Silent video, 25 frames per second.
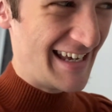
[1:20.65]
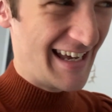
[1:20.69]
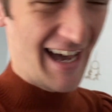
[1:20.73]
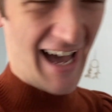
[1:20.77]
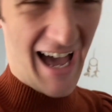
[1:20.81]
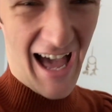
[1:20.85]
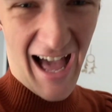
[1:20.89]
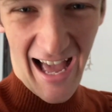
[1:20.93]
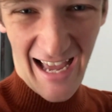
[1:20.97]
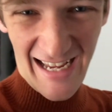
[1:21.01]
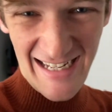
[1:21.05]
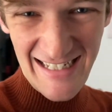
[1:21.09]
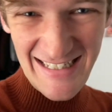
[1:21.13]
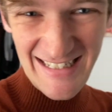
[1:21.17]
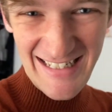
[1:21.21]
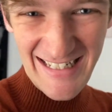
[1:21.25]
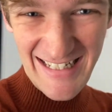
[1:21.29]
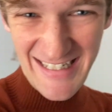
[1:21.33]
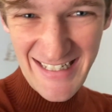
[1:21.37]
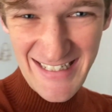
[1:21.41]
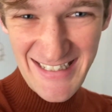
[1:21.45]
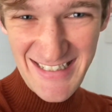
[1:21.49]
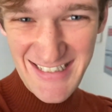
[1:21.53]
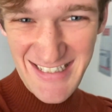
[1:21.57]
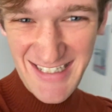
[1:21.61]
I
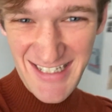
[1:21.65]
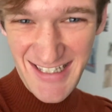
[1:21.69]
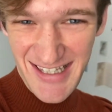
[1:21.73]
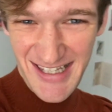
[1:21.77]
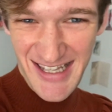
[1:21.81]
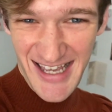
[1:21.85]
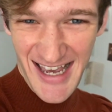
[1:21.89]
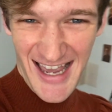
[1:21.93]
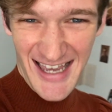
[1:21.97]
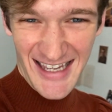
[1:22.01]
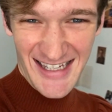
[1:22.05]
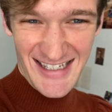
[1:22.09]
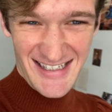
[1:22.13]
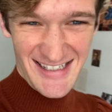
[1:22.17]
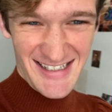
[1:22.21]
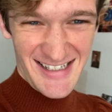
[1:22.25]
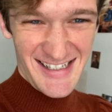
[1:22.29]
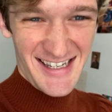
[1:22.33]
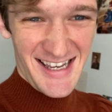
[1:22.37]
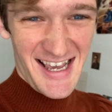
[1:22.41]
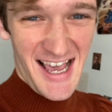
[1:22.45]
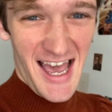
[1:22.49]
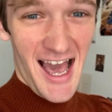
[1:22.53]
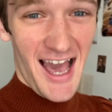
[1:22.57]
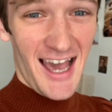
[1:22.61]
need to, like,
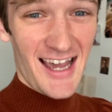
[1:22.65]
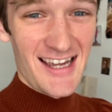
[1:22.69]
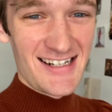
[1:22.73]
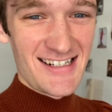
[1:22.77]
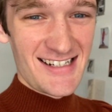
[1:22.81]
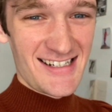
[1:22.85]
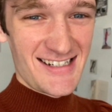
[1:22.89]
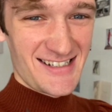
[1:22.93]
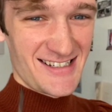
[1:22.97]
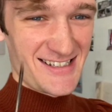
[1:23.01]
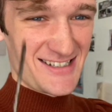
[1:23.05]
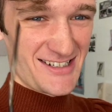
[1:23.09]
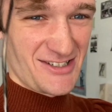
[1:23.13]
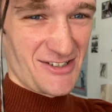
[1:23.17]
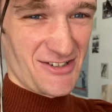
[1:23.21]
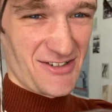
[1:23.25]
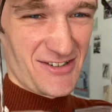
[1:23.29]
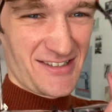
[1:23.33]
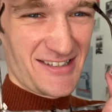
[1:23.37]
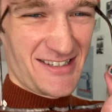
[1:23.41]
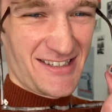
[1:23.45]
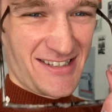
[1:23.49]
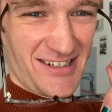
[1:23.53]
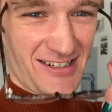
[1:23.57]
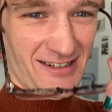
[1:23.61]
I need to
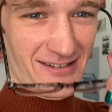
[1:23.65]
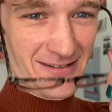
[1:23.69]
just...